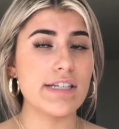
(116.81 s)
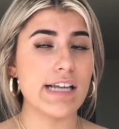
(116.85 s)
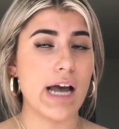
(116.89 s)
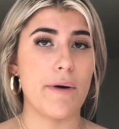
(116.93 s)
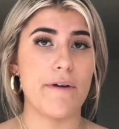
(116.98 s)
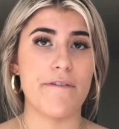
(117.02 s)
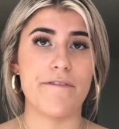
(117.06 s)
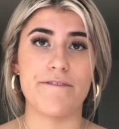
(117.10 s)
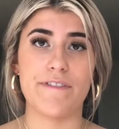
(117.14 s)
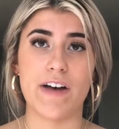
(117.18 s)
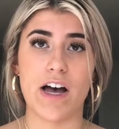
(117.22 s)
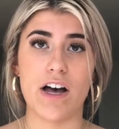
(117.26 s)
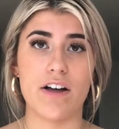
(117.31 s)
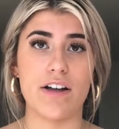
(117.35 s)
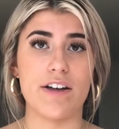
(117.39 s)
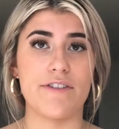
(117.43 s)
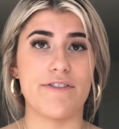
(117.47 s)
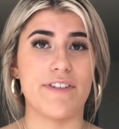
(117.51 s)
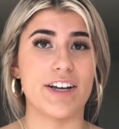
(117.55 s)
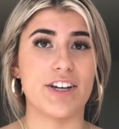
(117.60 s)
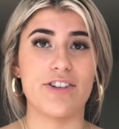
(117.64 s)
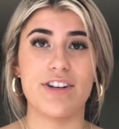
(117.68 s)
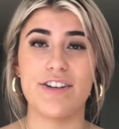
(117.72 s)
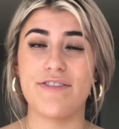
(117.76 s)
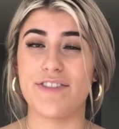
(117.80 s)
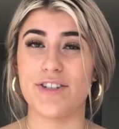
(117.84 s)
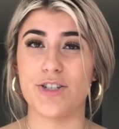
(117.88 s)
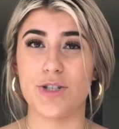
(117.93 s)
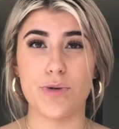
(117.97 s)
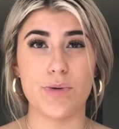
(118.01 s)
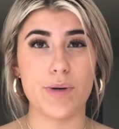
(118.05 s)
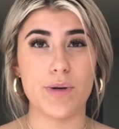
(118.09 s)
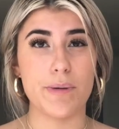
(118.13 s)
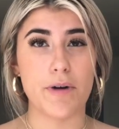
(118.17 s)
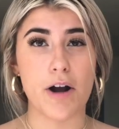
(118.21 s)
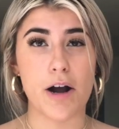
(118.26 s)
how it felt, if I could even
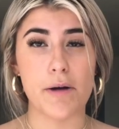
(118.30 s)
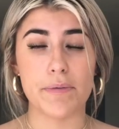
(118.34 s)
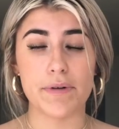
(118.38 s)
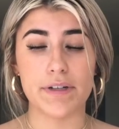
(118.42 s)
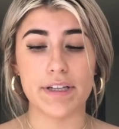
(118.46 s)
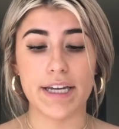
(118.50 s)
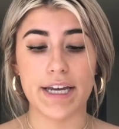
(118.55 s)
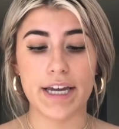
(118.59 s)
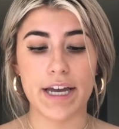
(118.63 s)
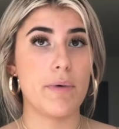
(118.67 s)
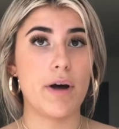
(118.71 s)
do it properly.